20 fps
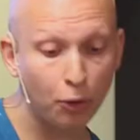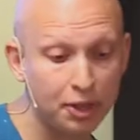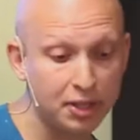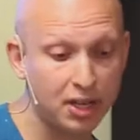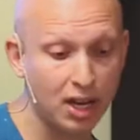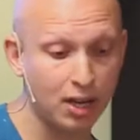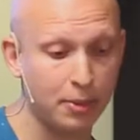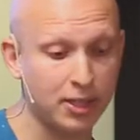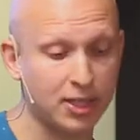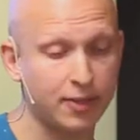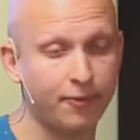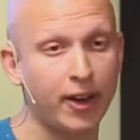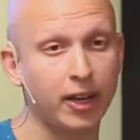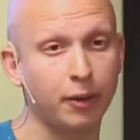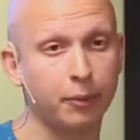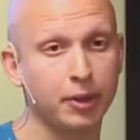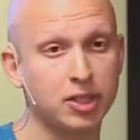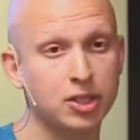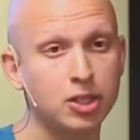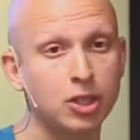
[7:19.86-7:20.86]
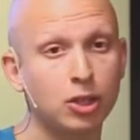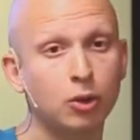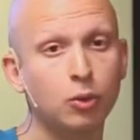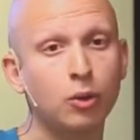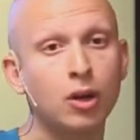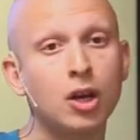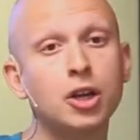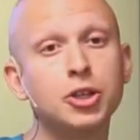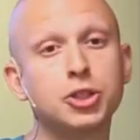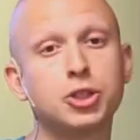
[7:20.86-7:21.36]
poll the database to find out what's
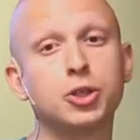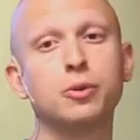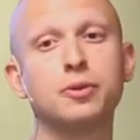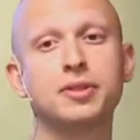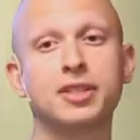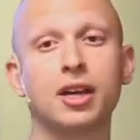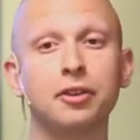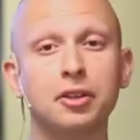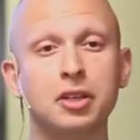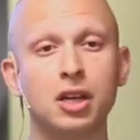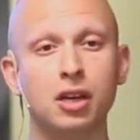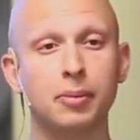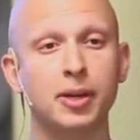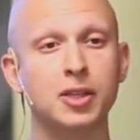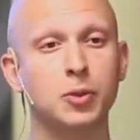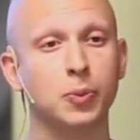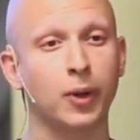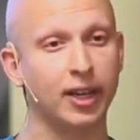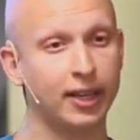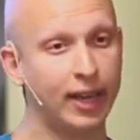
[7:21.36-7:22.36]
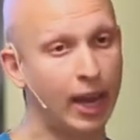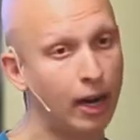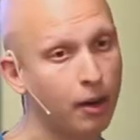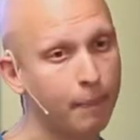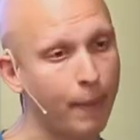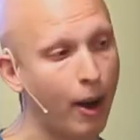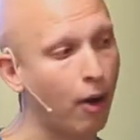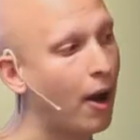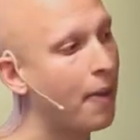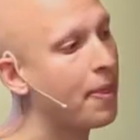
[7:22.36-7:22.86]
new to tell the database what I
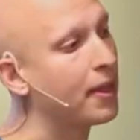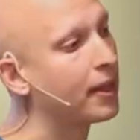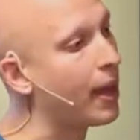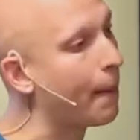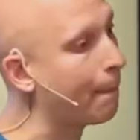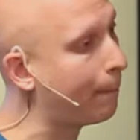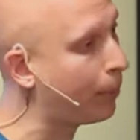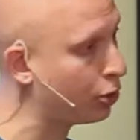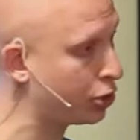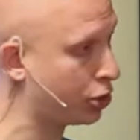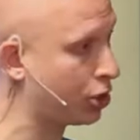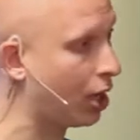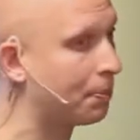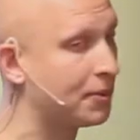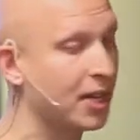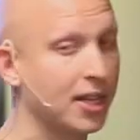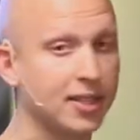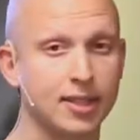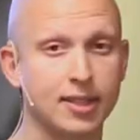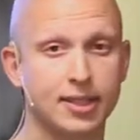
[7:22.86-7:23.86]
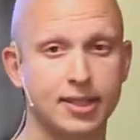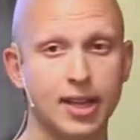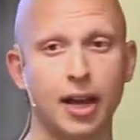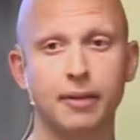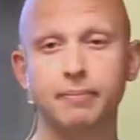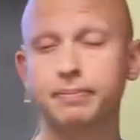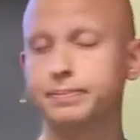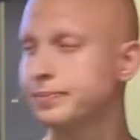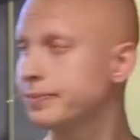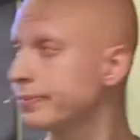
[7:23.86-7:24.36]
care about and then get pushed updates
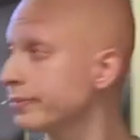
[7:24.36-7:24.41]
instead.